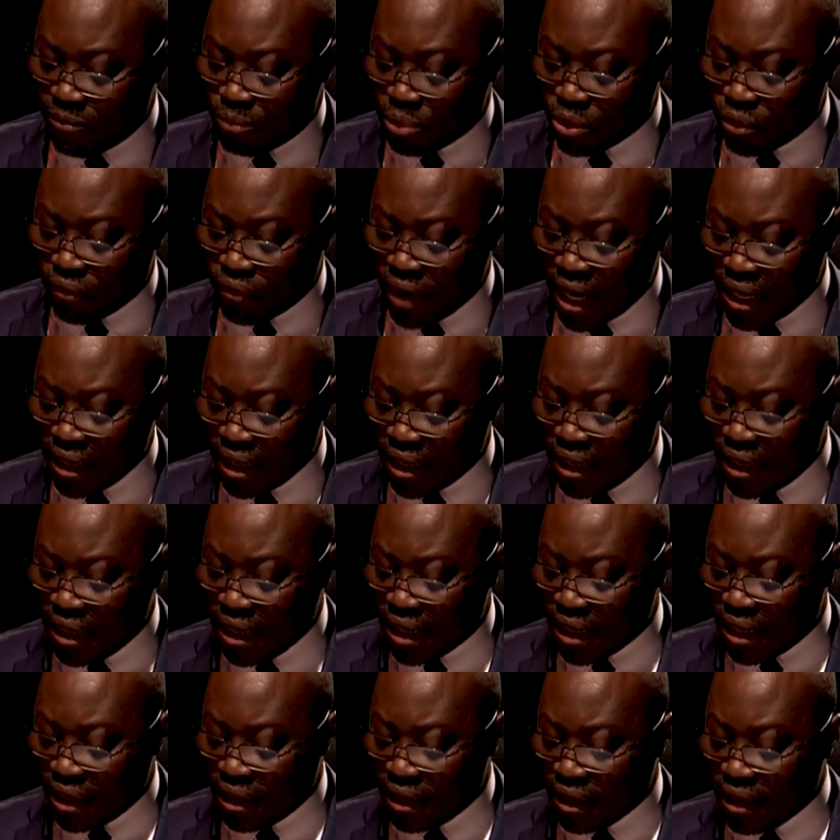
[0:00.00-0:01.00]
provided
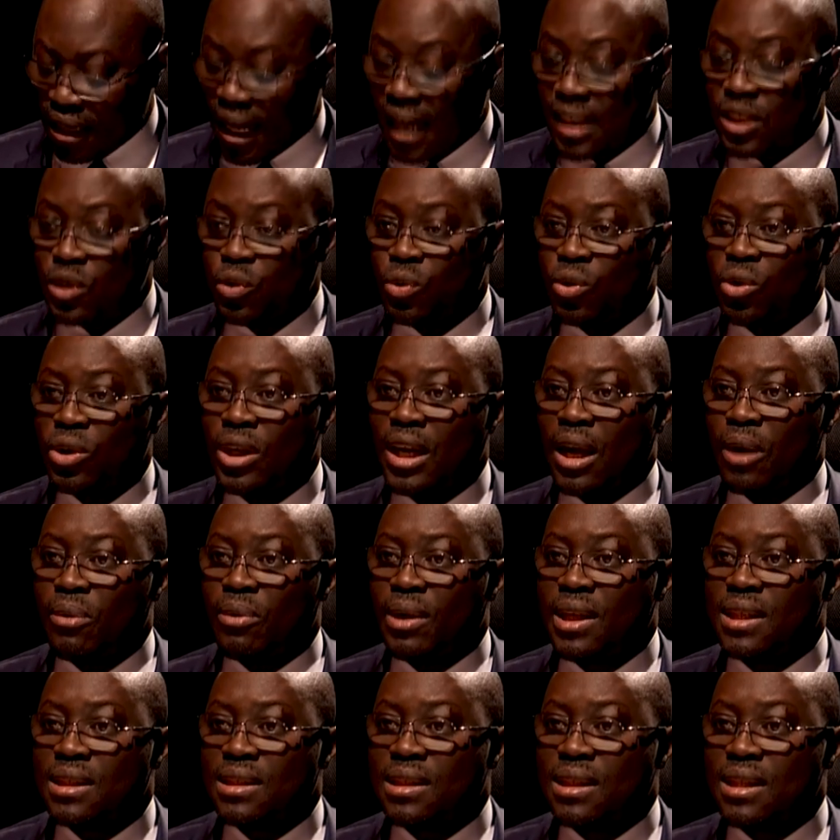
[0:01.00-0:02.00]
here as road
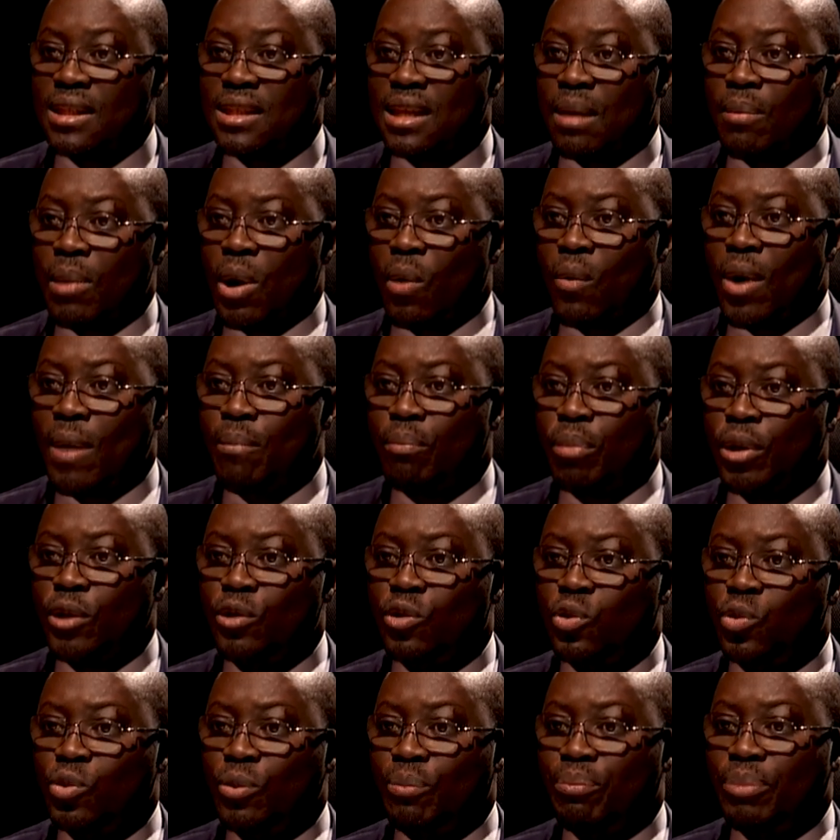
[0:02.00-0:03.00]
arrest is about
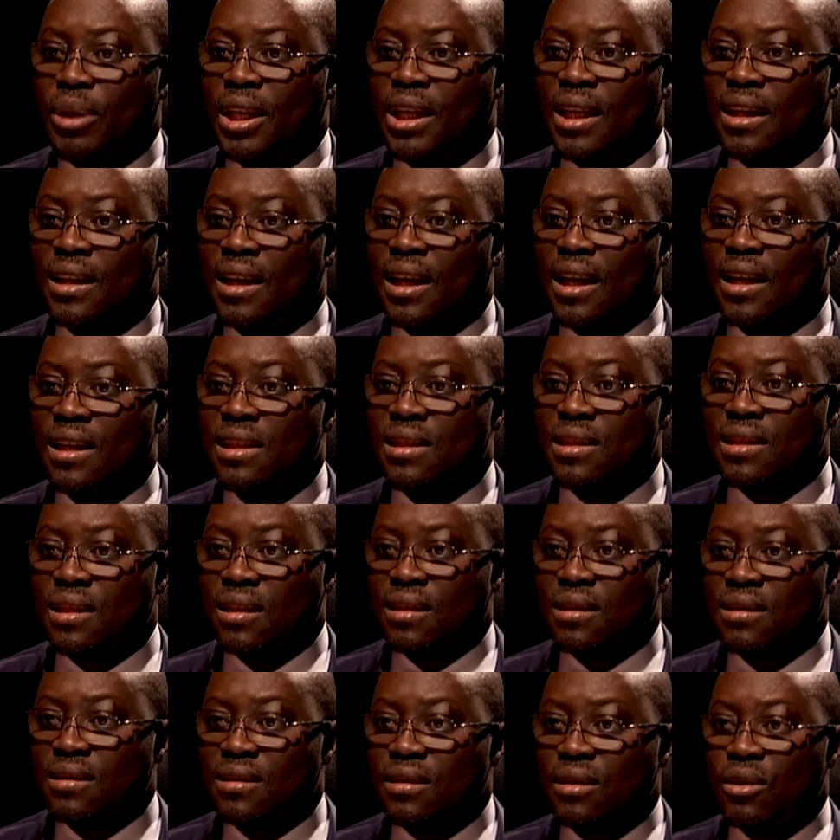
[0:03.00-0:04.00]
1.2 billion Ghana
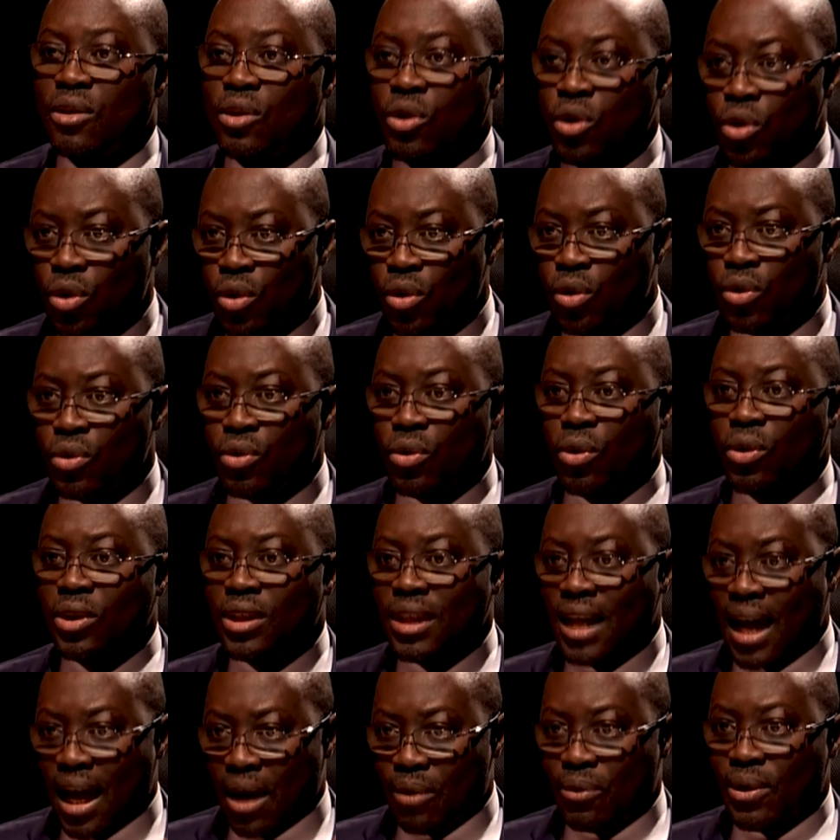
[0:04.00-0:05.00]
cedis. Road
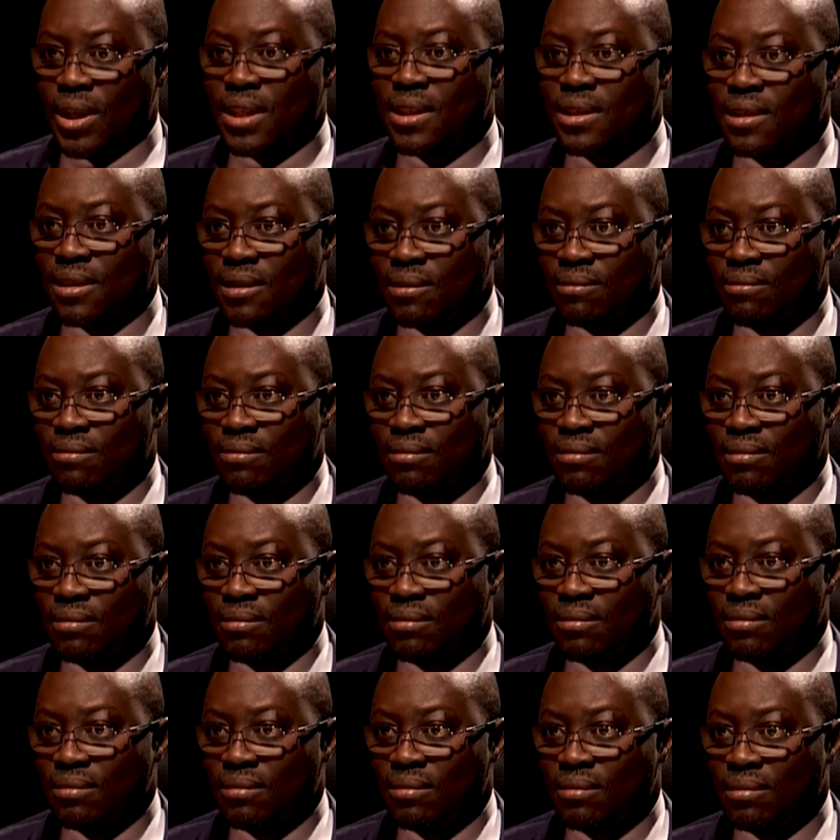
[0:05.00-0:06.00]
arrest.
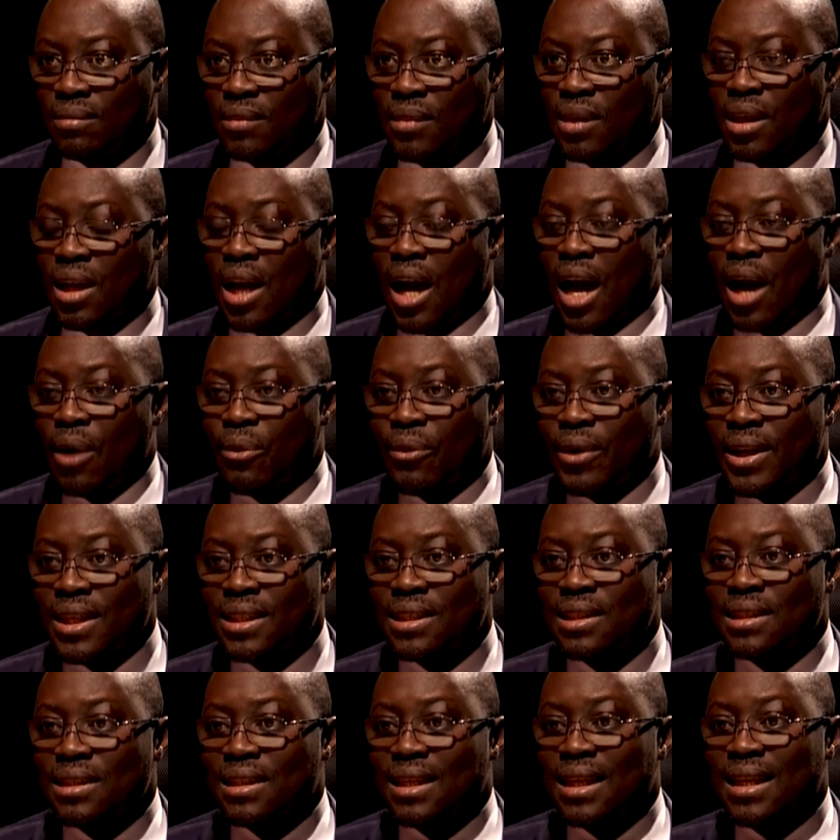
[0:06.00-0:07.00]

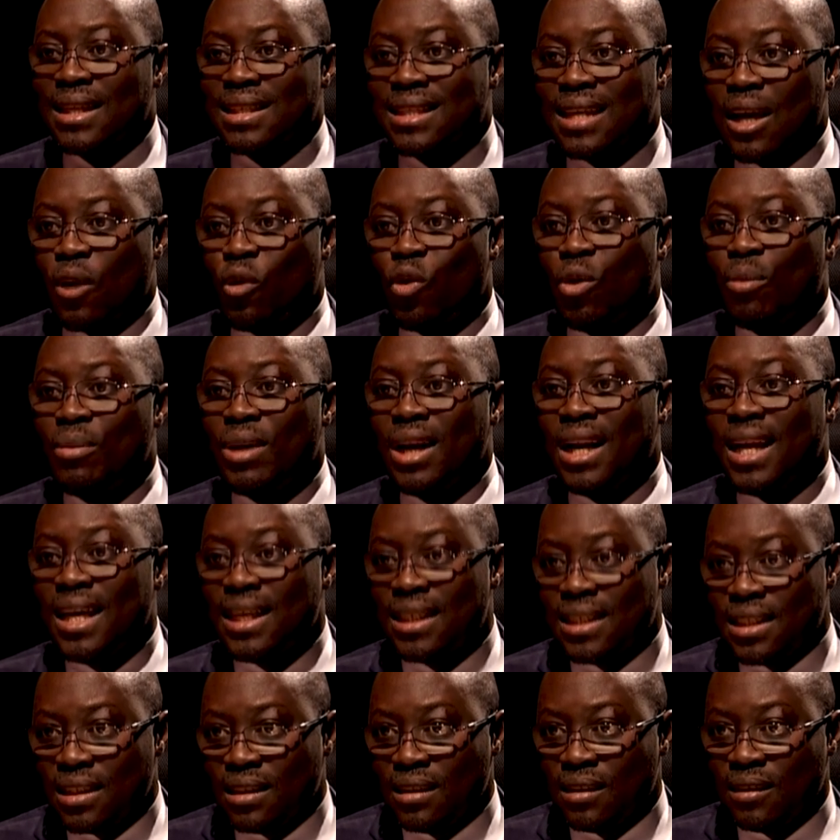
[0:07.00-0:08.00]
Arrest is
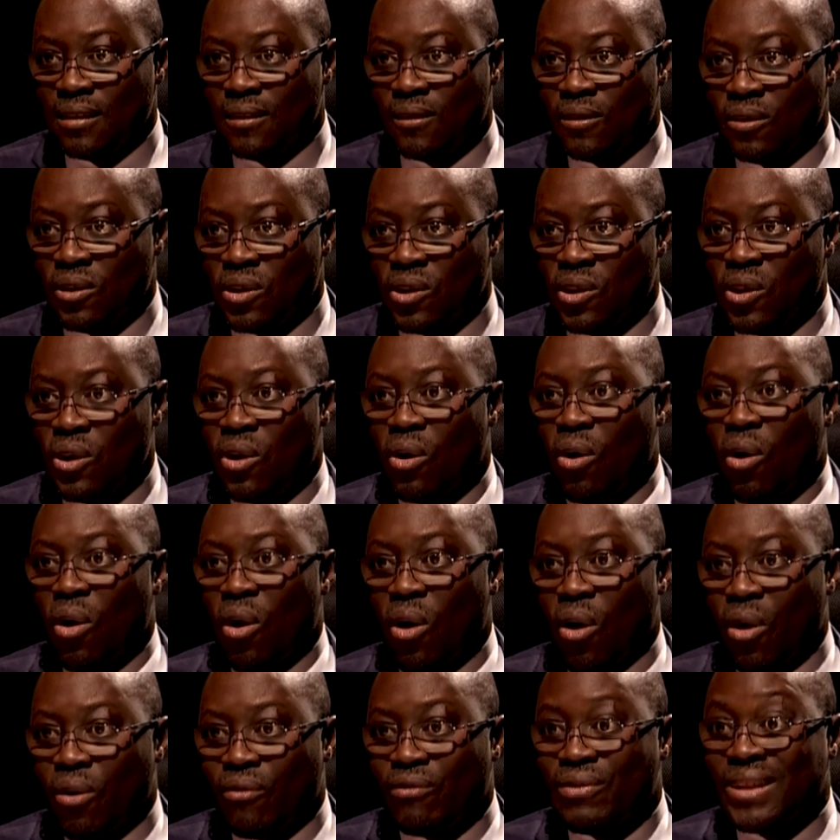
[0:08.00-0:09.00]
accumulation of